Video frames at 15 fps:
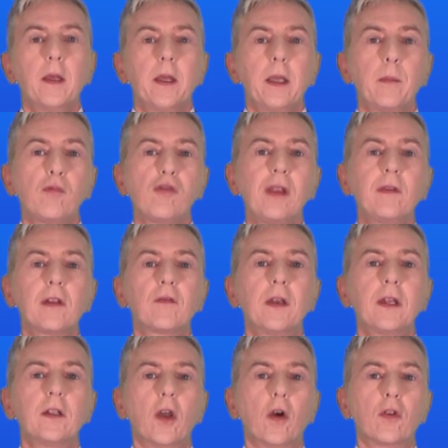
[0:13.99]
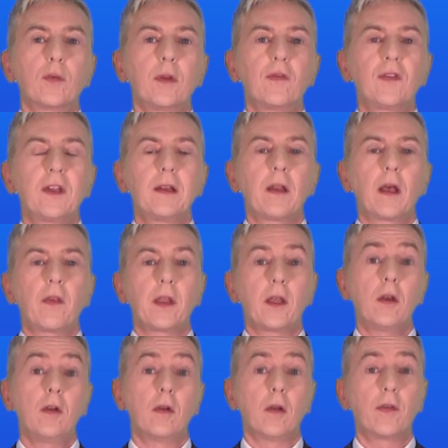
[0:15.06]
In previous videos, we've seen that the
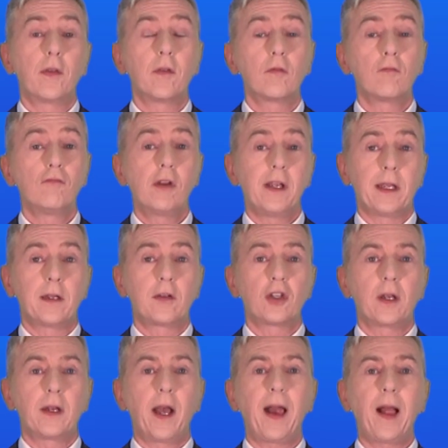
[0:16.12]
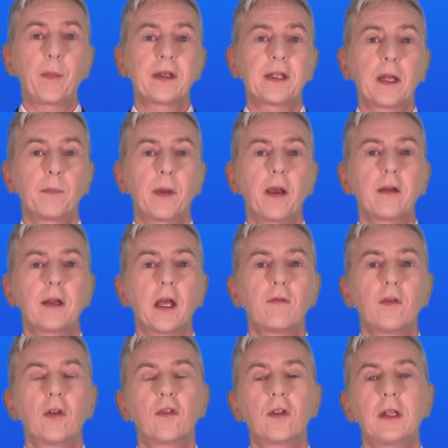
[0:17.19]
Earth is rich in habitat
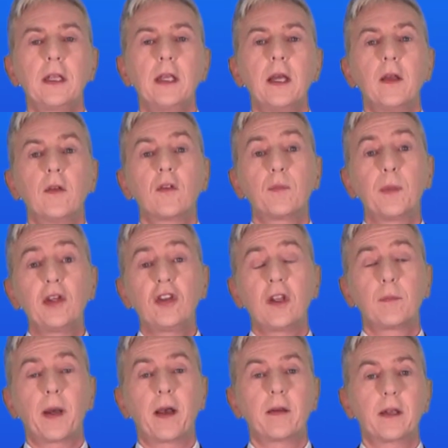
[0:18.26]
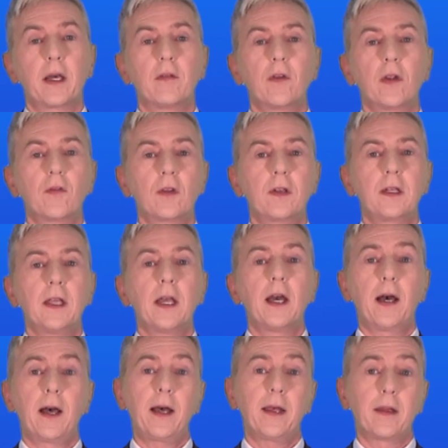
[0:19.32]
biodiversity, species biodiversity,
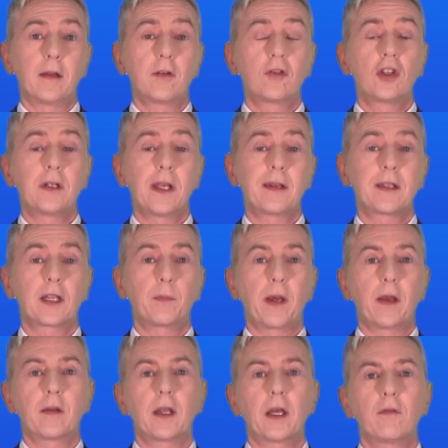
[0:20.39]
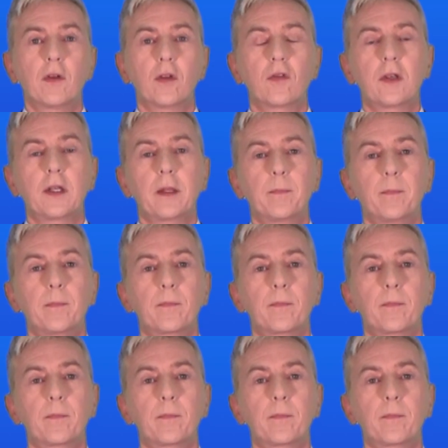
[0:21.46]
and genetic biodiversity.